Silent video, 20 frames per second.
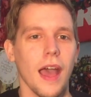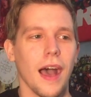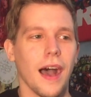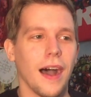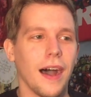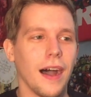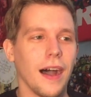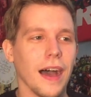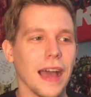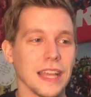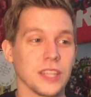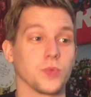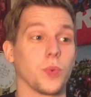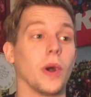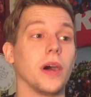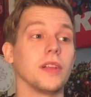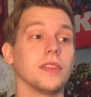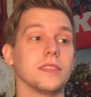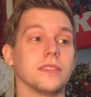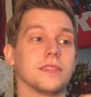as
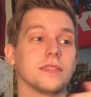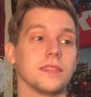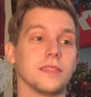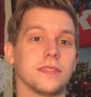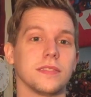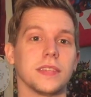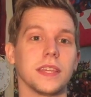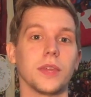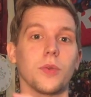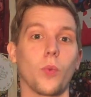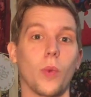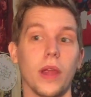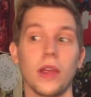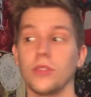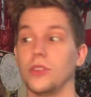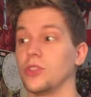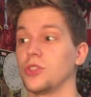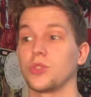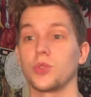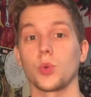well as to see where
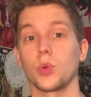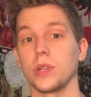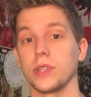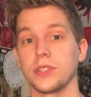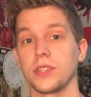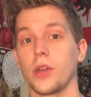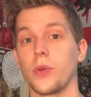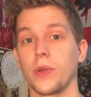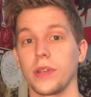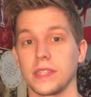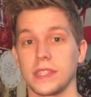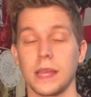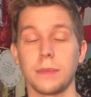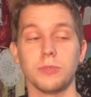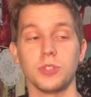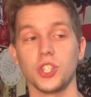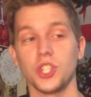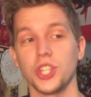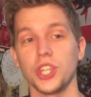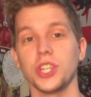this story is going, because
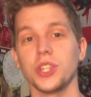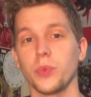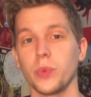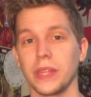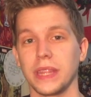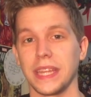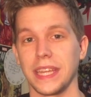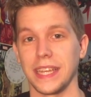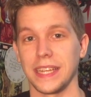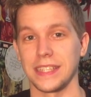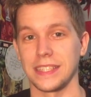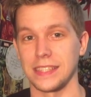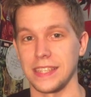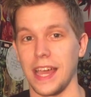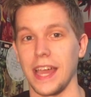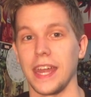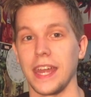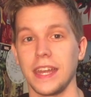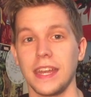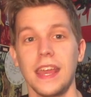I'm genuinely
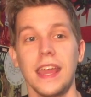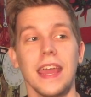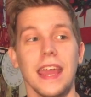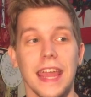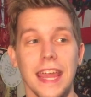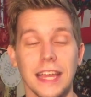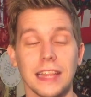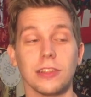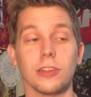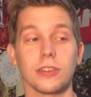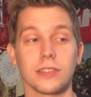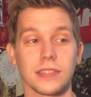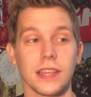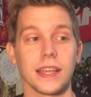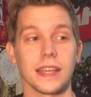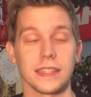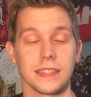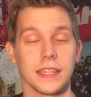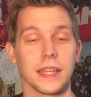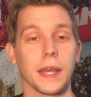excited. It looks
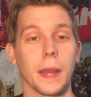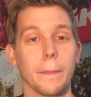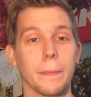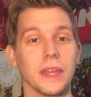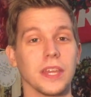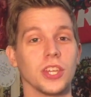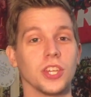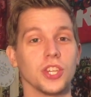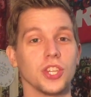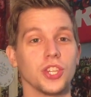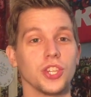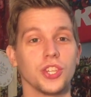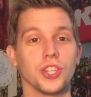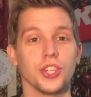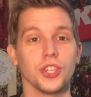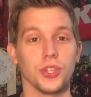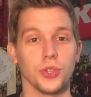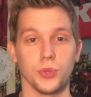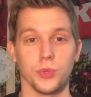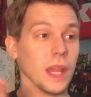like it's going to be
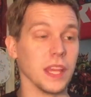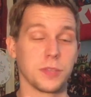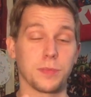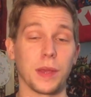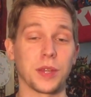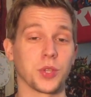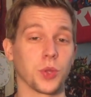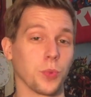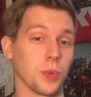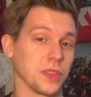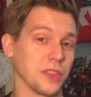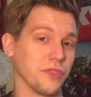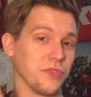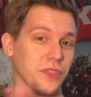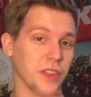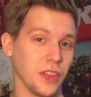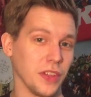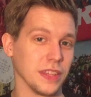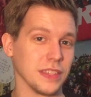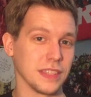huge, especially with the
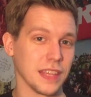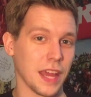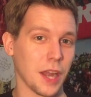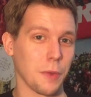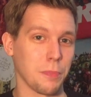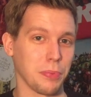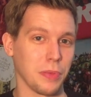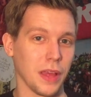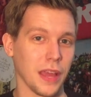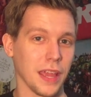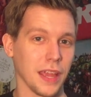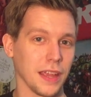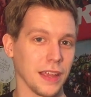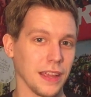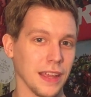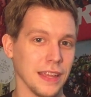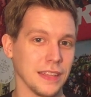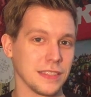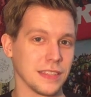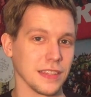villains that are
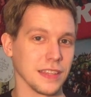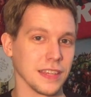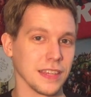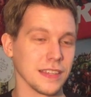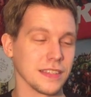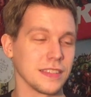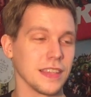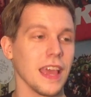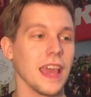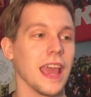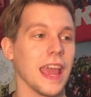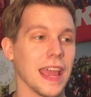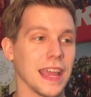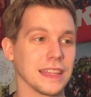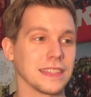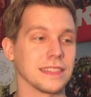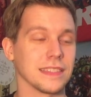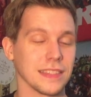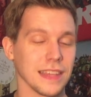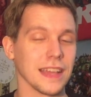playing into this.
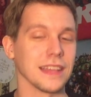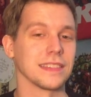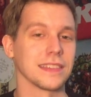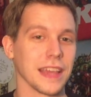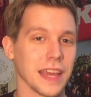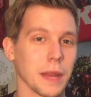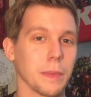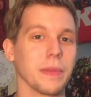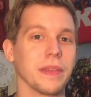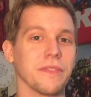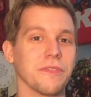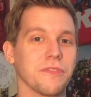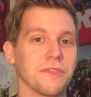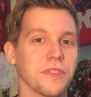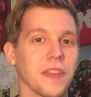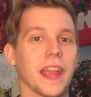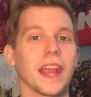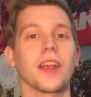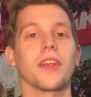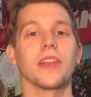It's going to be
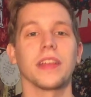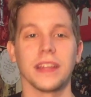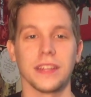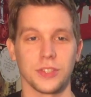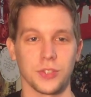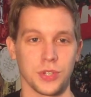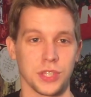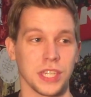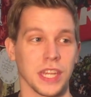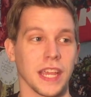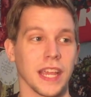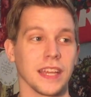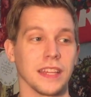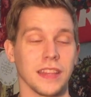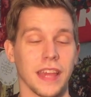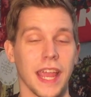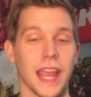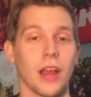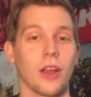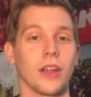very interesting,
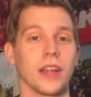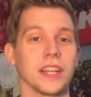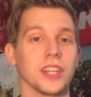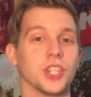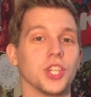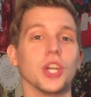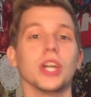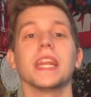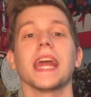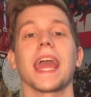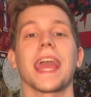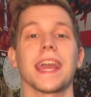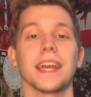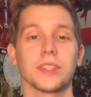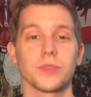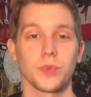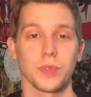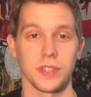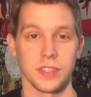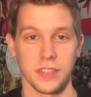and they are in good
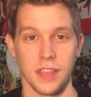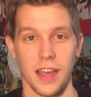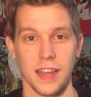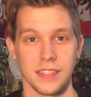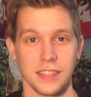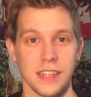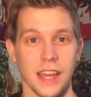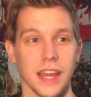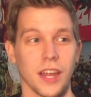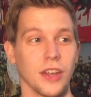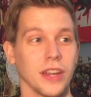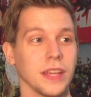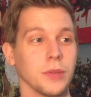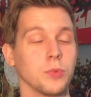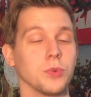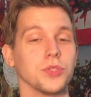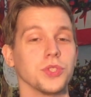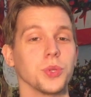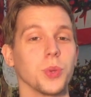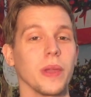hands with Scott Snyder. He
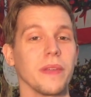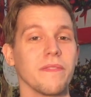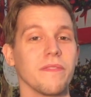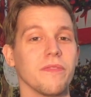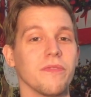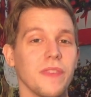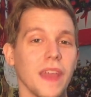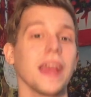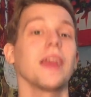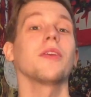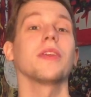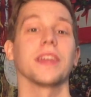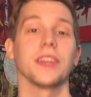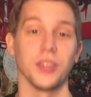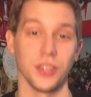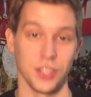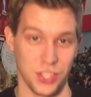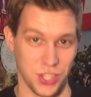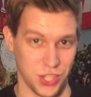will do a very good